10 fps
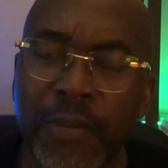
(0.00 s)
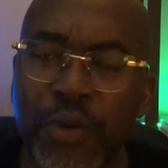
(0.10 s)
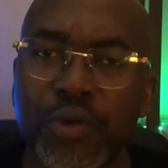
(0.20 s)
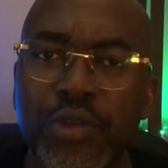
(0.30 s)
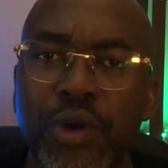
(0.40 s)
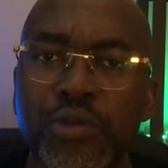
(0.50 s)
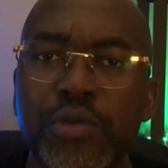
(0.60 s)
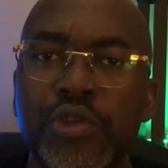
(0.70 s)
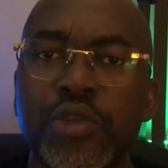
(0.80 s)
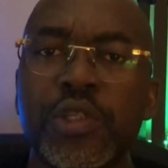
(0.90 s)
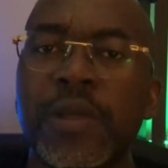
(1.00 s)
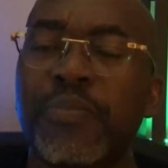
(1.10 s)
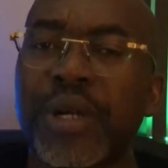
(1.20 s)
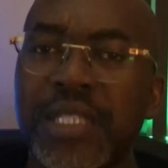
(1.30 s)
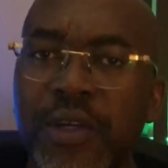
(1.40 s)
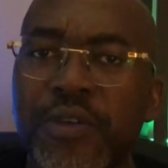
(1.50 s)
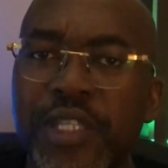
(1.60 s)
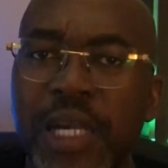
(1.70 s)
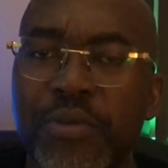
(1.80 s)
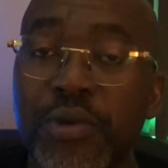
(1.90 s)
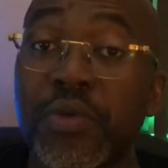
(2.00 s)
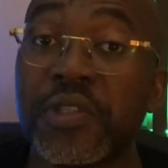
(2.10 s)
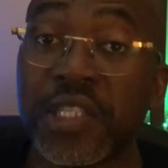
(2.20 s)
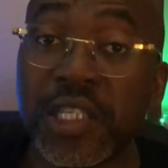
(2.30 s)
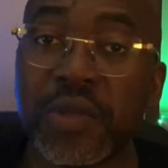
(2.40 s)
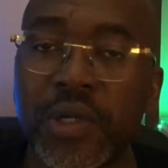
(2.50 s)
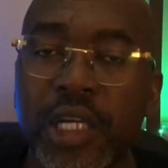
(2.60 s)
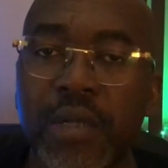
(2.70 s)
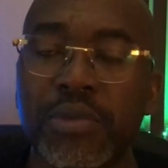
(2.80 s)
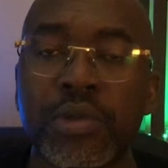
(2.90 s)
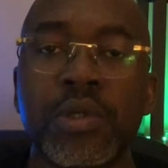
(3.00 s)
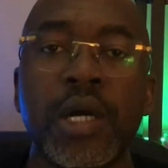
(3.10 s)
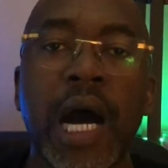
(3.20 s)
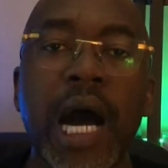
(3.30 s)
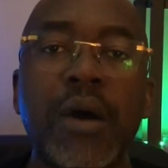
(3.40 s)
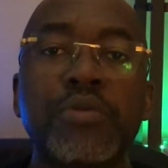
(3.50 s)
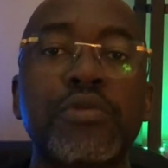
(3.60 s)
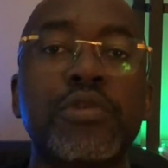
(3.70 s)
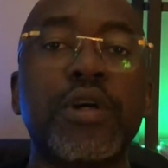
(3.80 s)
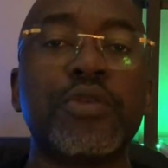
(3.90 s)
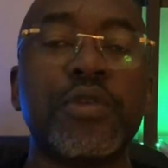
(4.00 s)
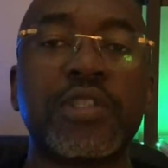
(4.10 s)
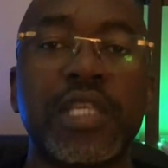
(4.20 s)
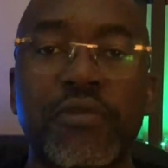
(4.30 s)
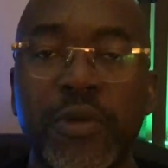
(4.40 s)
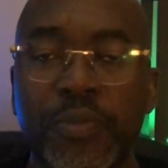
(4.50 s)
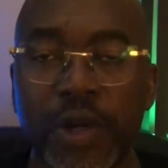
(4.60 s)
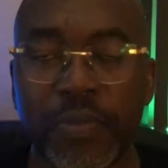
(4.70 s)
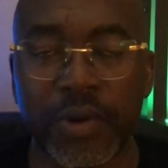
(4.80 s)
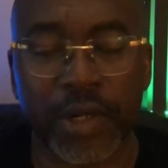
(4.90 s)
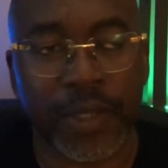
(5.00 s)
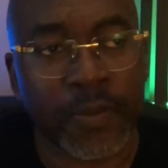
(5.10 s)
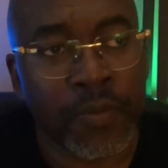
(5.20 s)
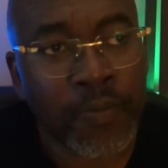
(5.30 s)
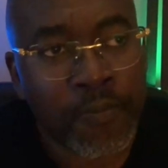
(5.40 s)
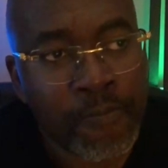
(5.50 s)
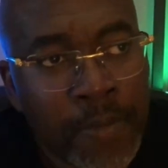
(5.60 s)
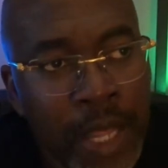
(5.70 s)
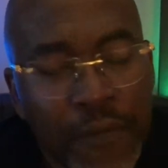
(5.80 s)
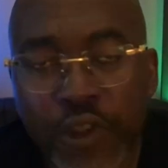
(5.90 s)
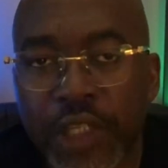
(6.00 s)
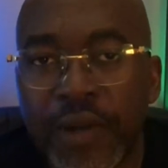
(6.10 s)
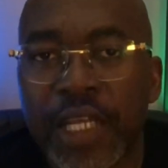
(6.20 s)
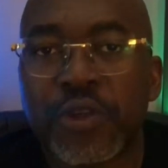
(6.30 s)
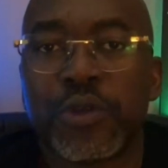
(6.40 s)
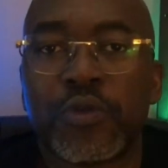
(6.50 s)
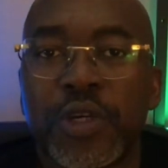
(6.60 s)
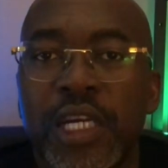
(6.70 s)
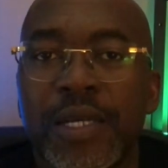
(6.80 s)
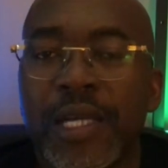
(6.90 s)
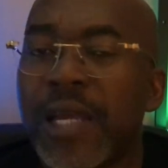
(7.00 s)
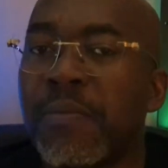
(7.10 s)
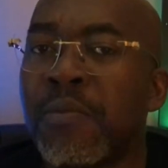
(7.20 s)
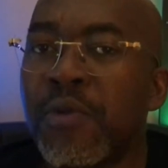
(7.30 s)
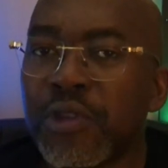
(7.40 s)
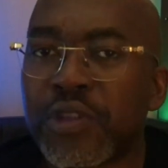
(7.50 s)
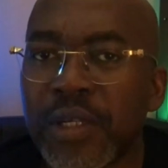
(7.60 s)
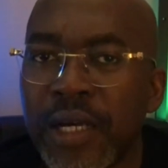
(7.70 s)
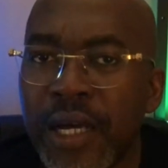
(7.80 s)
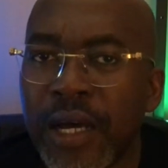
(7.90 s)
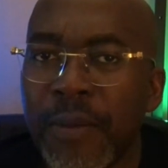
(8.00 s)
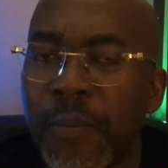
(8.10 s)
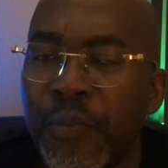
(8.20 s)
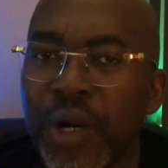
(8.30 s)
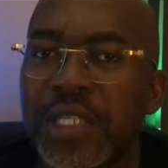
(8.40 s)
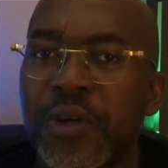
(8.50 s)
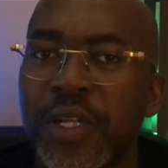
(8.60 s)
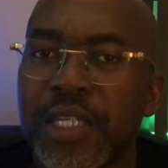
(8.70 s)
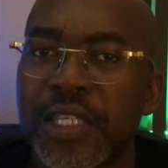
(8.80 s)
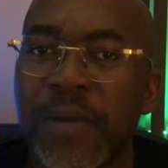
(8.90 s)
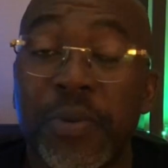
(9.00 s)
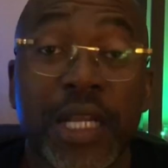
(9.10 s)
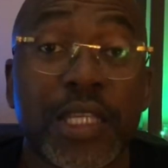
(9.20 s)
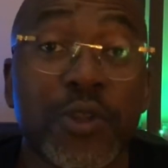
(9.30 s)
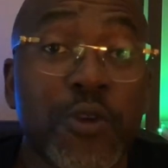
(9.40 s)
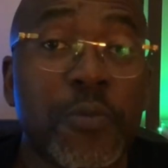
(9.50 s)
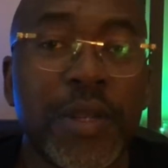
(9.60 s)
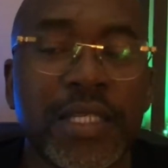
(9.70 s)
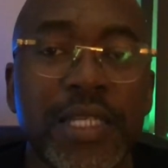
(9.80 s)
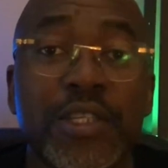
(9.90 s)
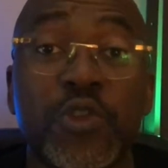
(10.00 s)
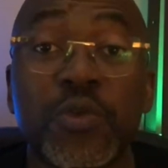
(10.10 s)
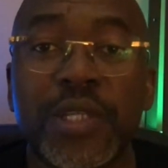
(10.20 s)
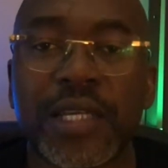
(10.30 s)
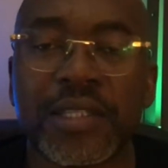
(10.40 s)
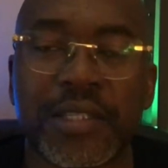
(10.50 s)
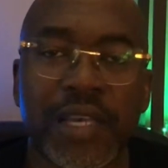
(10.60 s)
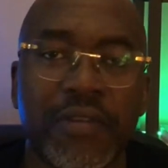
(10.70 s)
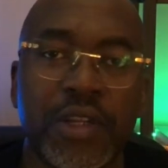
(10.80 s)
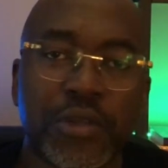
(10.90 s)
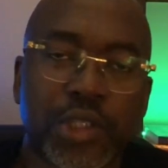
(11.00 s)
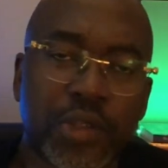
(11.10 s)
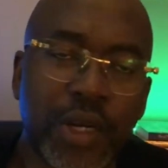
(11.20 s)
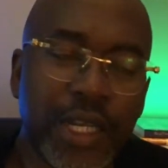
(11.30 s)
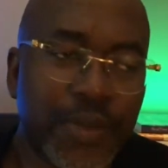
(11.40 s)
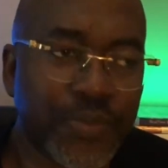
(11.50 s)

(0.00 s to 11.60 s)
going to also show you practical steps to consider when it comes to how to talk to yourself the proper way. First of all, let's go to a most practical example that took place in 2007 in Australia.